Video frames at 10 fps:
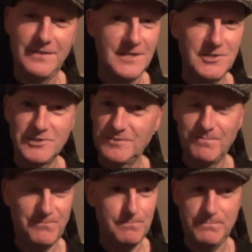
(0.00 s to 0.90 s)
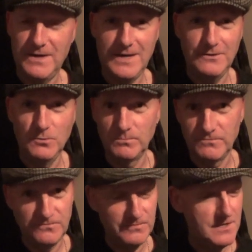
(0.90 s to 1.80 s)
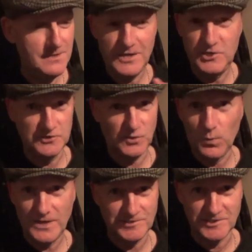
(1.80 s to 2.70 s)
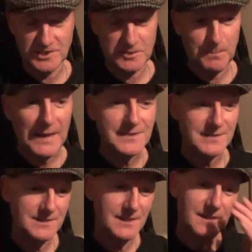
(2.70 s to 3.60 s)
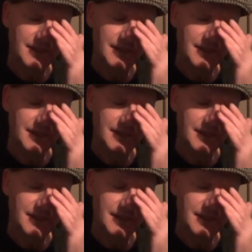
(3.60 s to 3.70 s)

They're just a waste of space.